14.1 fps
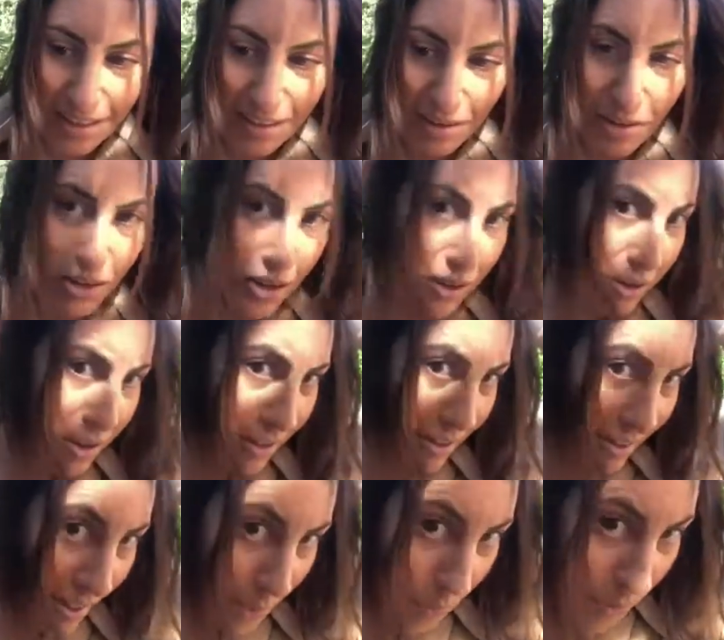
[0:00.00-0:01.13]
Oh, look at
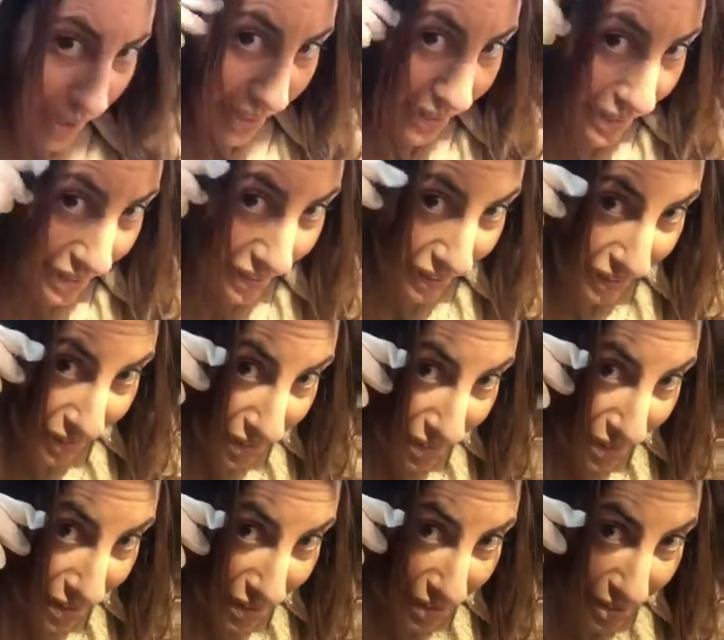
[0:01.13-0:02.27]
that white hair.
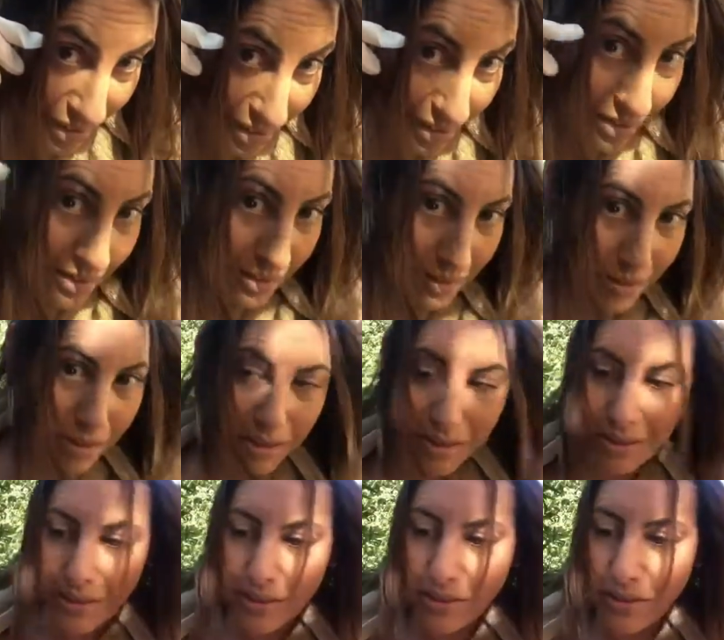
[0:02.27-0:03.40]
Oh,
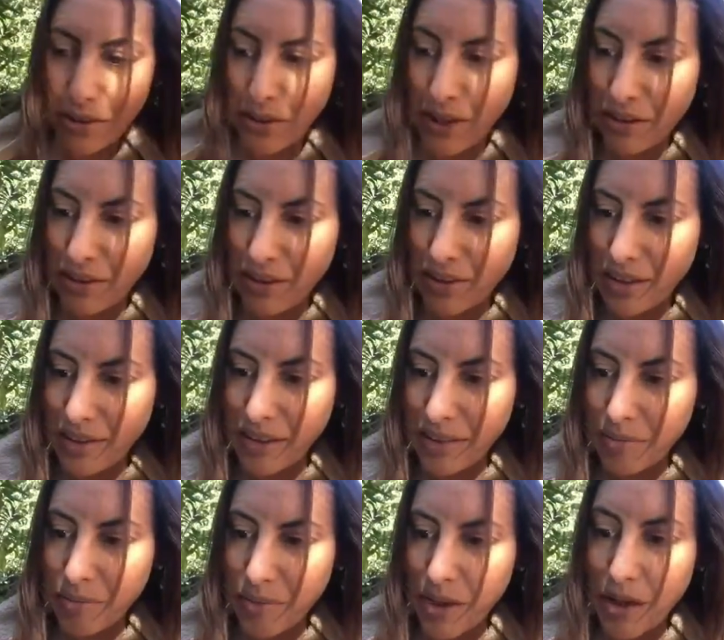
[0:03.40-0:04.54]
so irritating.
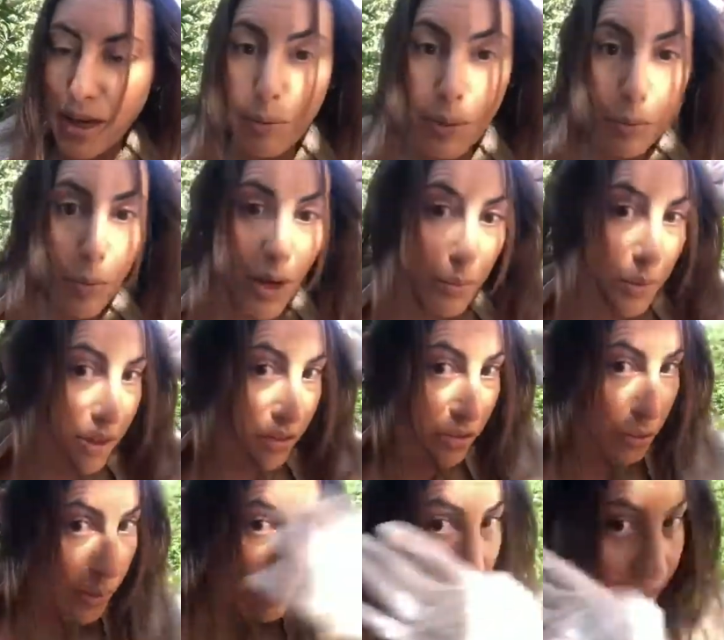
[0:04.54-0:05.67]
I went white when I was
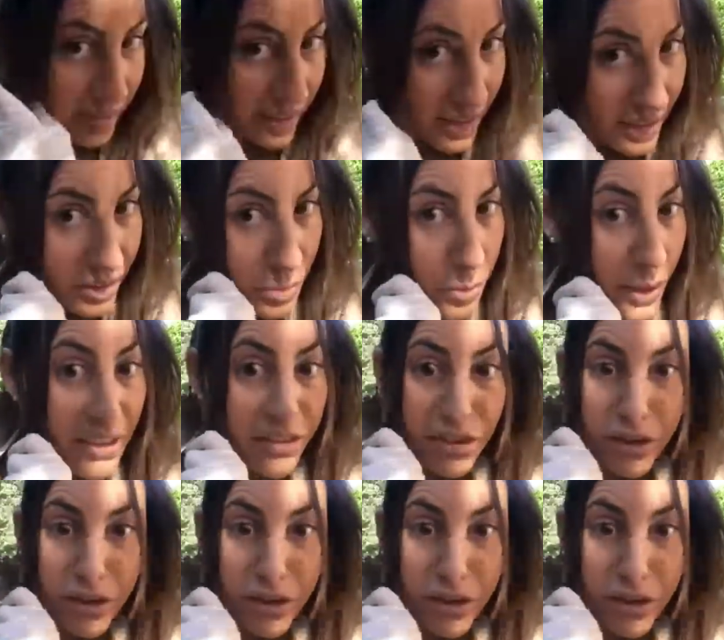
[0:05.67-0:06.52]
26. When did